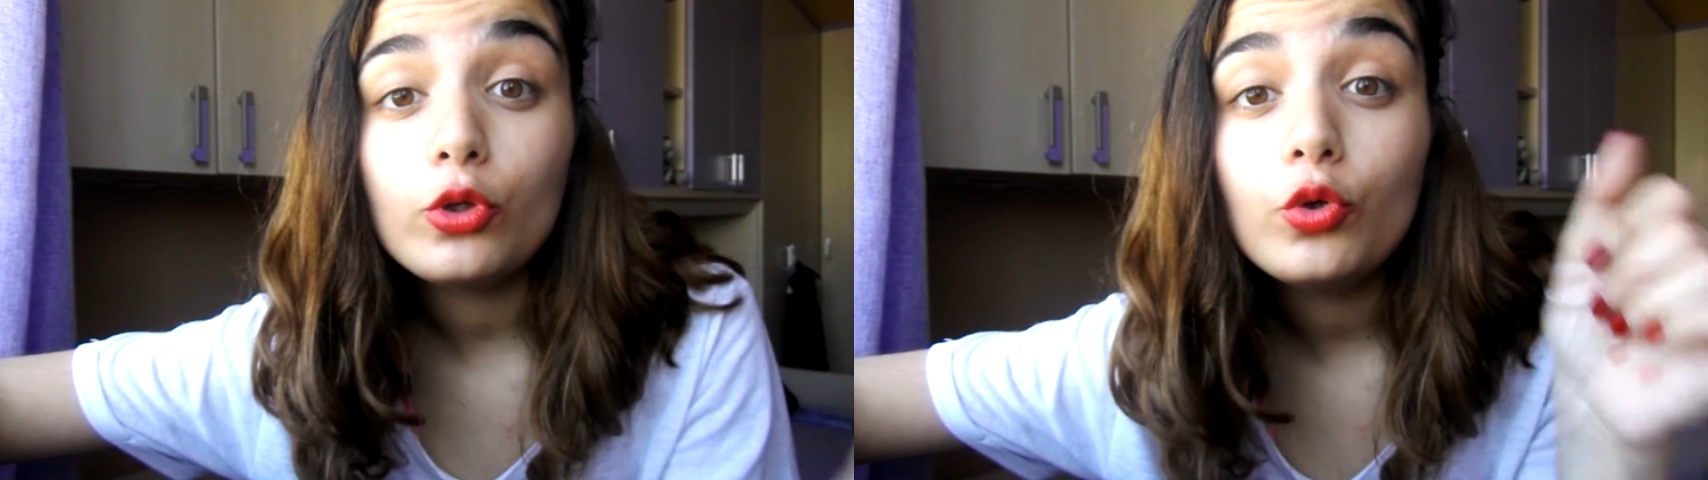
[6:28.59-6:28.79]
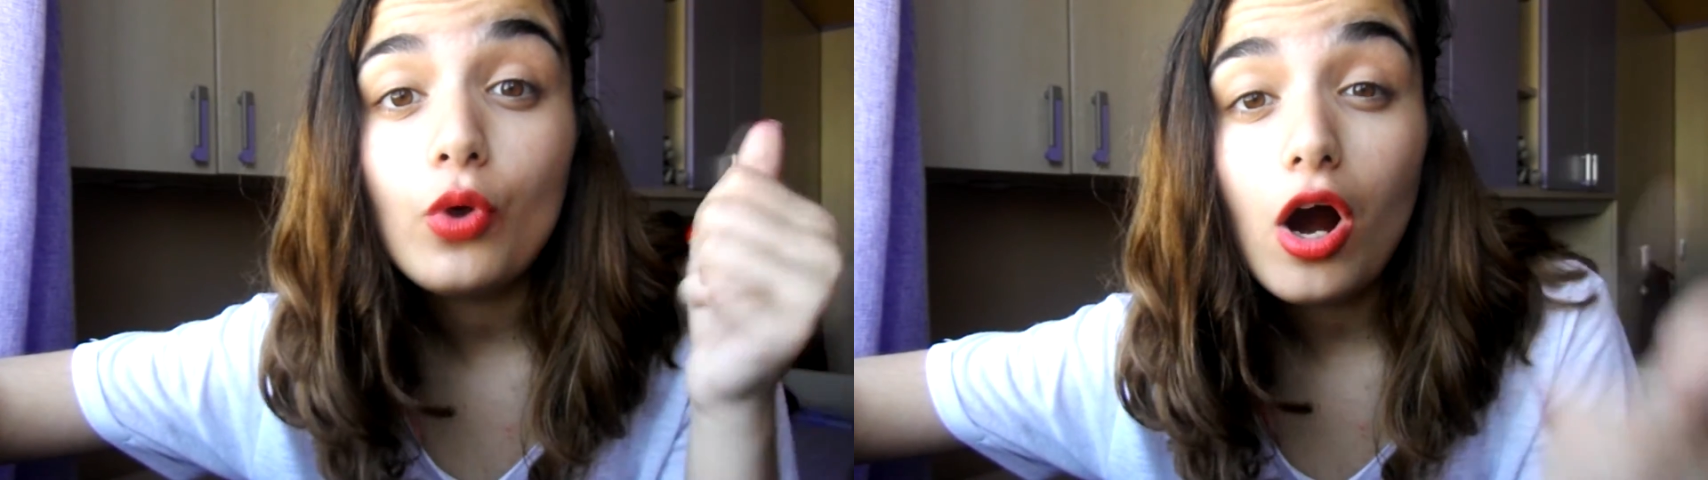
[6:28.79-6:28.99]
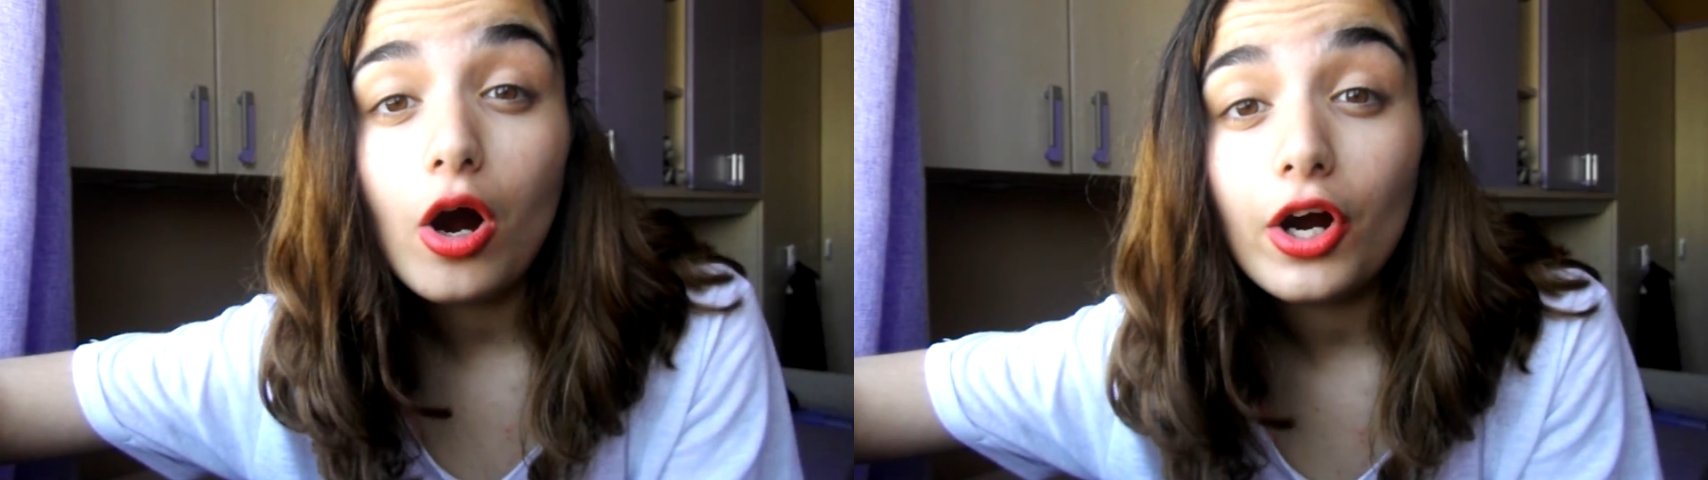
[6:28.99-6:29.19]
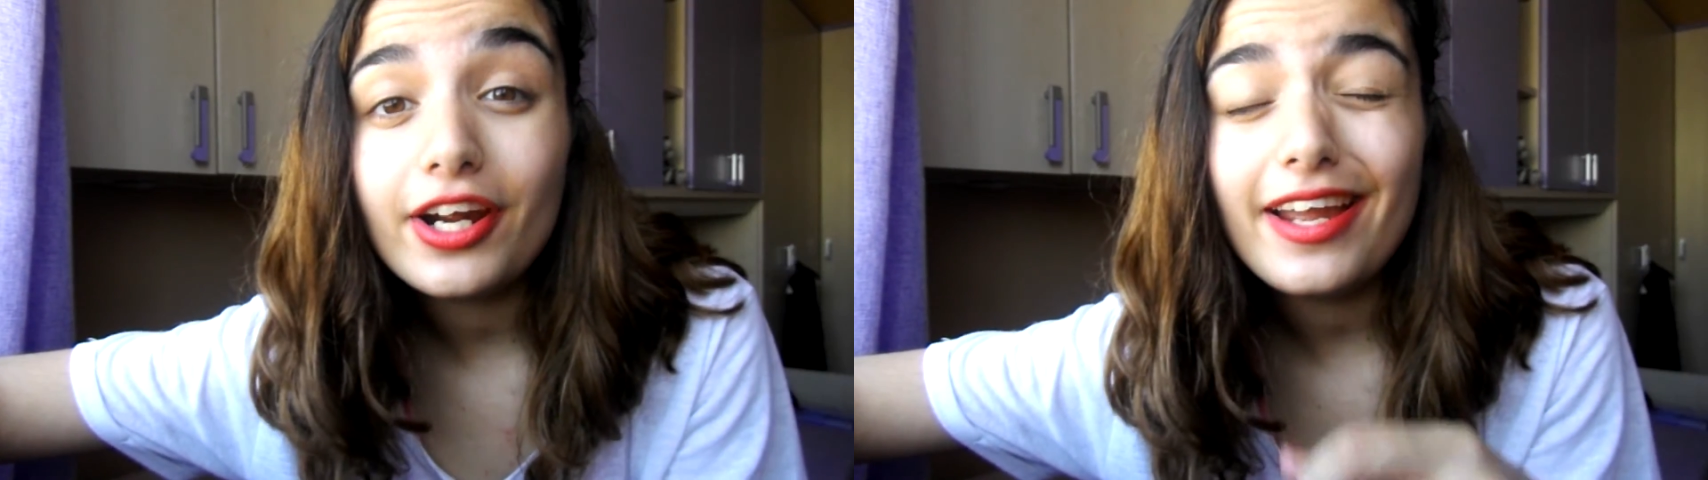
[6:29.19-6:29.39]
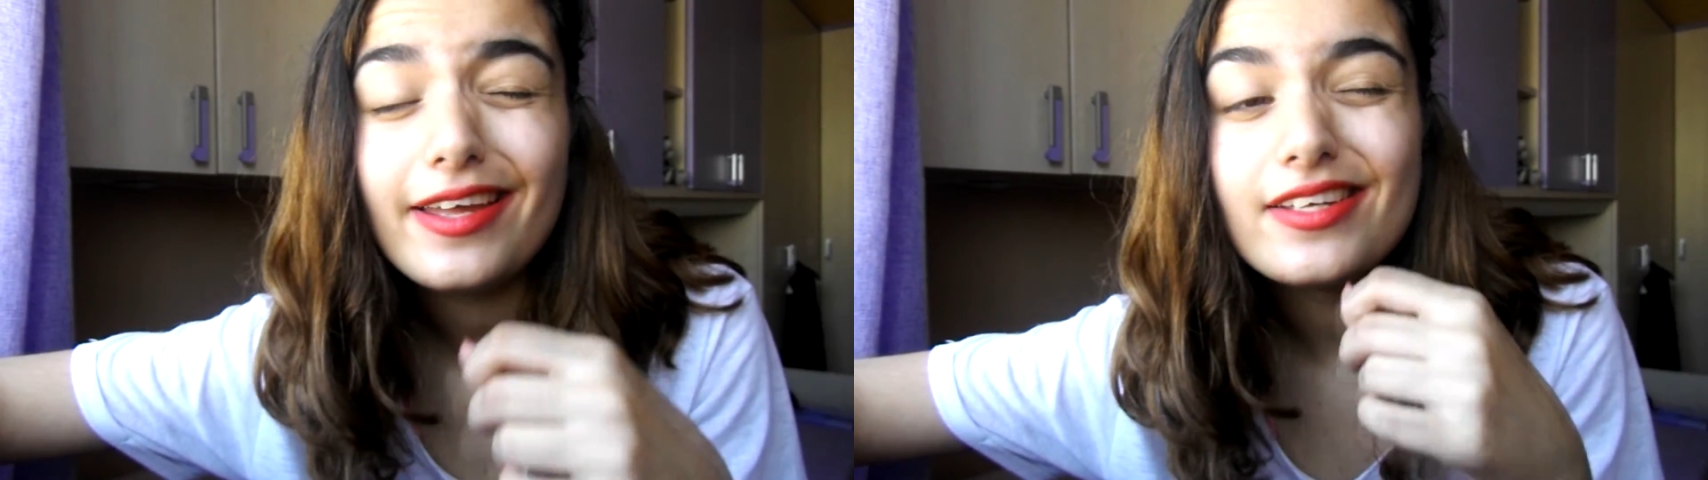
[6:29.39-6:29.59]
who are,
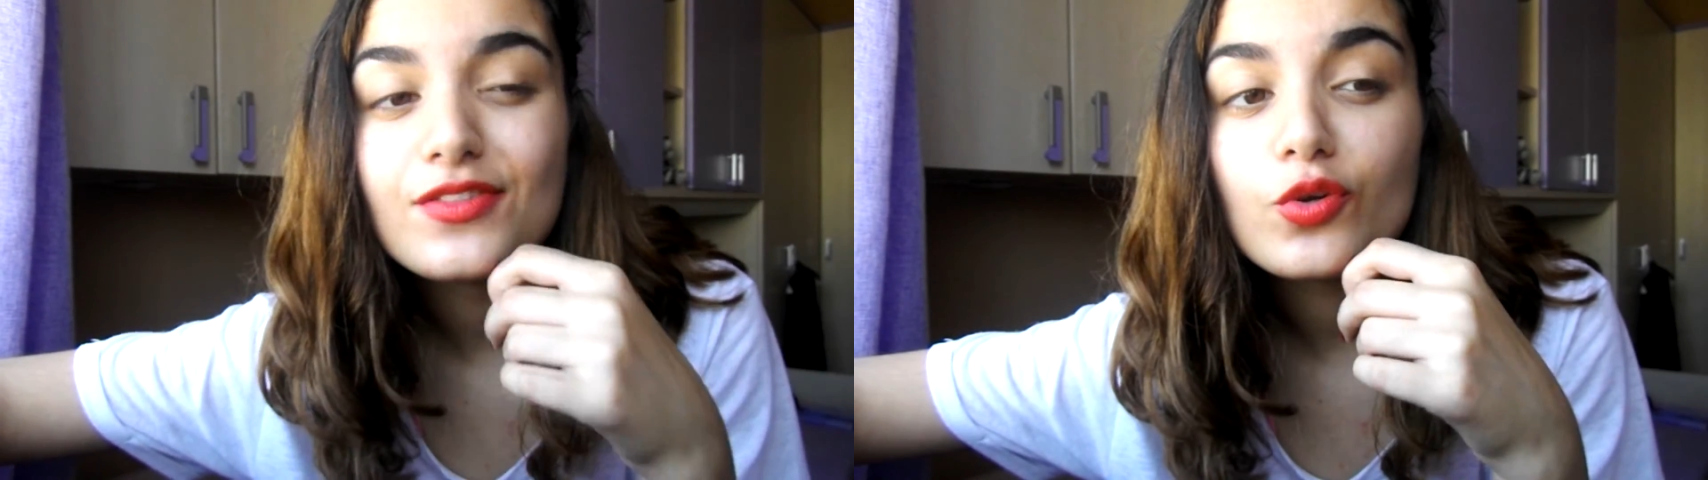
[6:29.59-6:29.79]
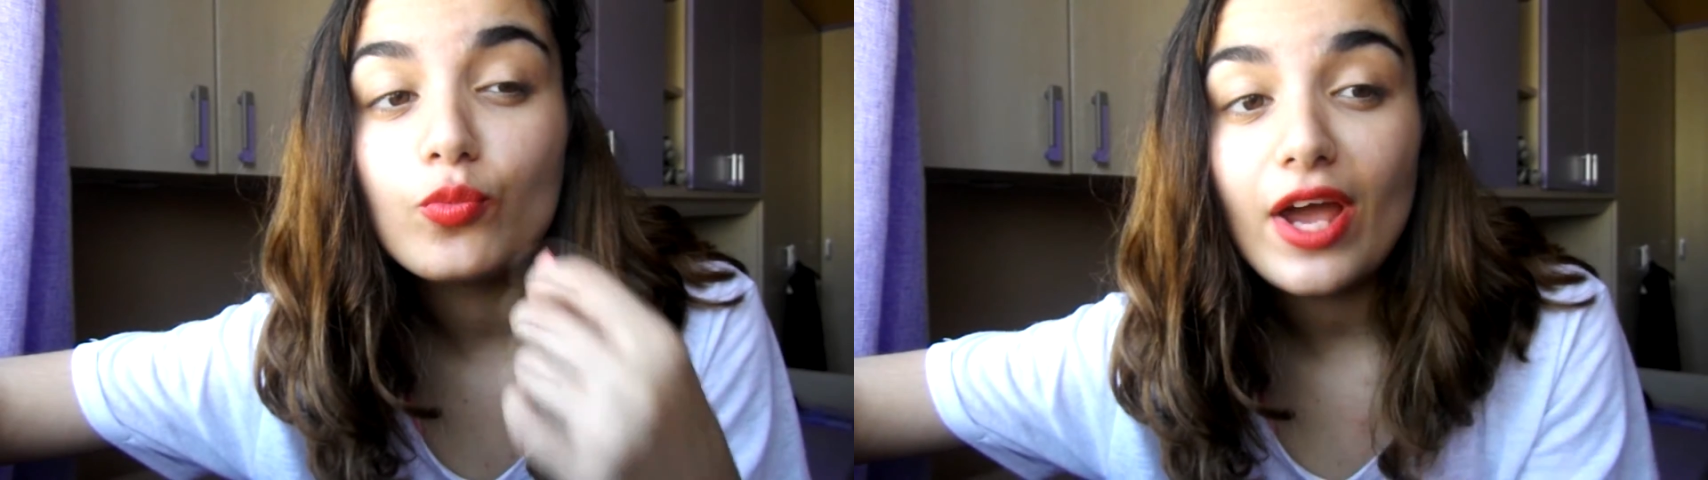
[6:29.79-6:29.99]
and the